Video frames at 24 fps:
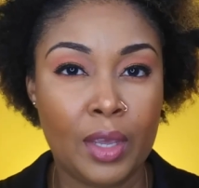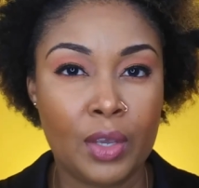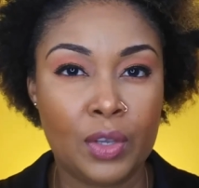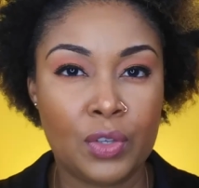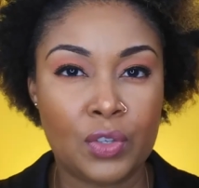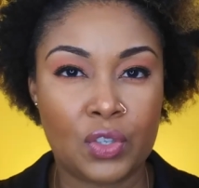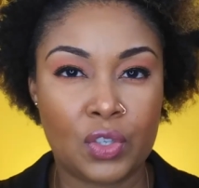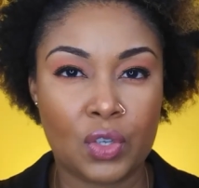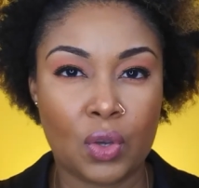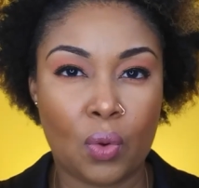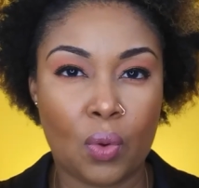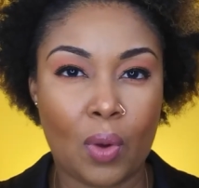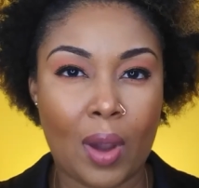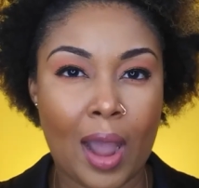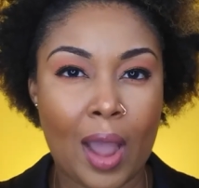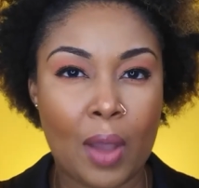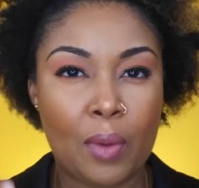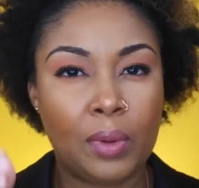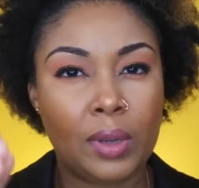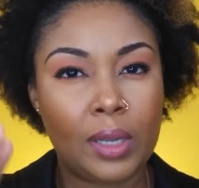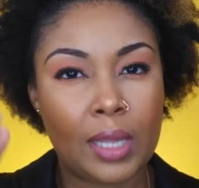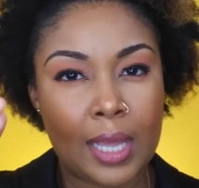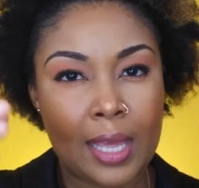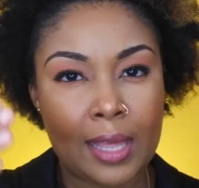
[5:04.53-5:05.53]
So I
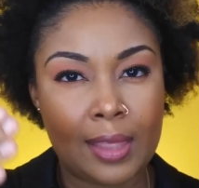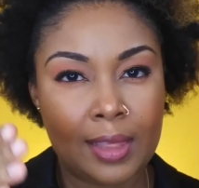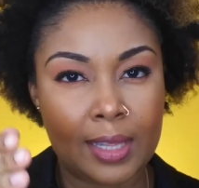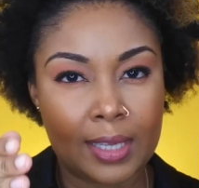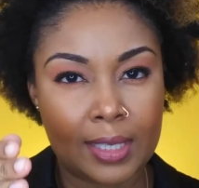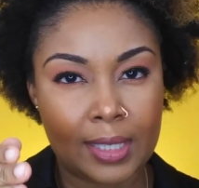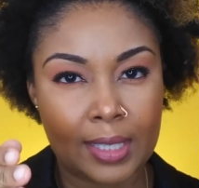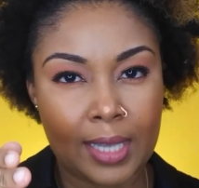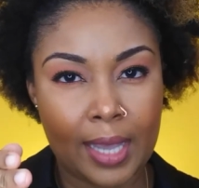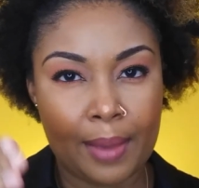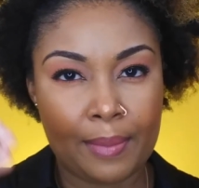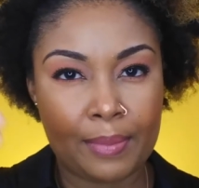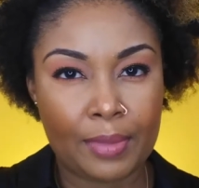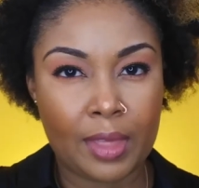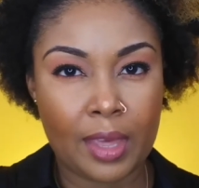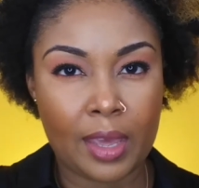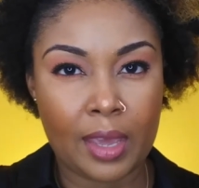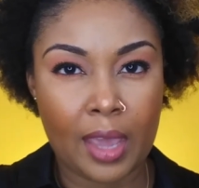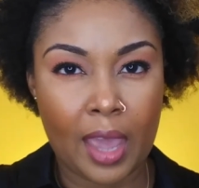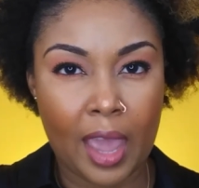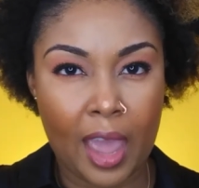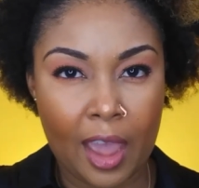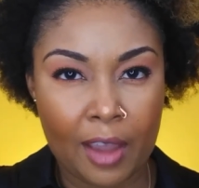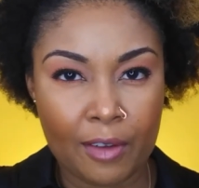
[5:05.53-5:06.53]
will eat the same
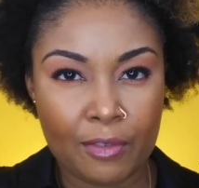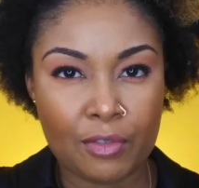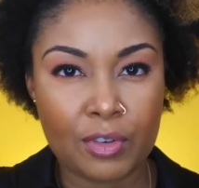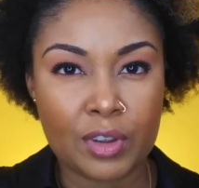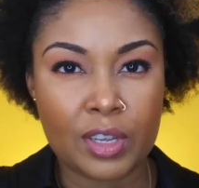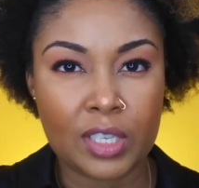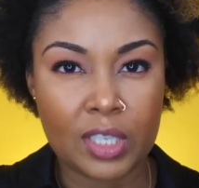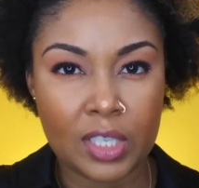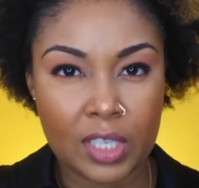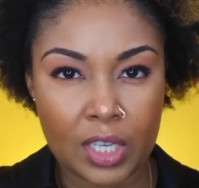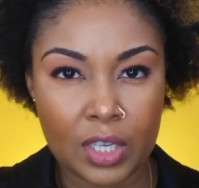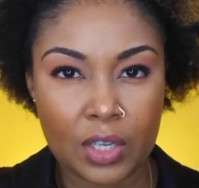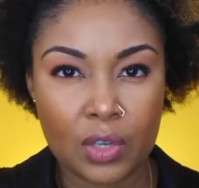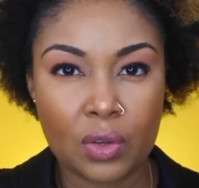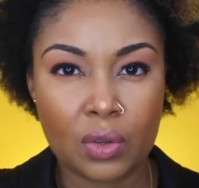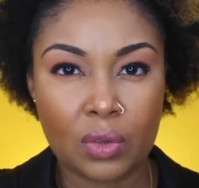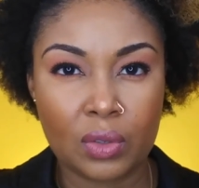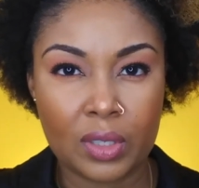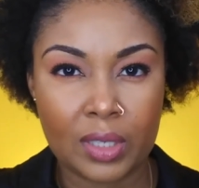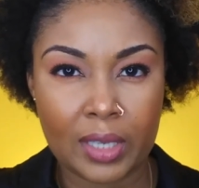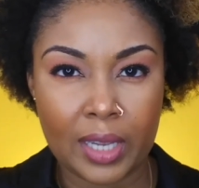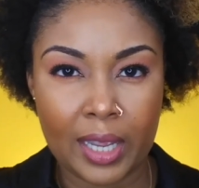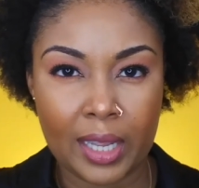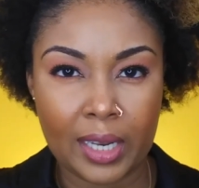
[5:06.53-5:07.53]
thing every
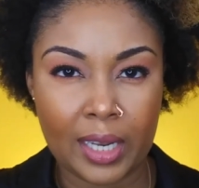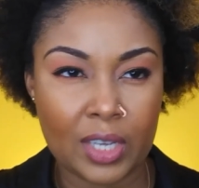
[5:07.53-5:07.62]
single day.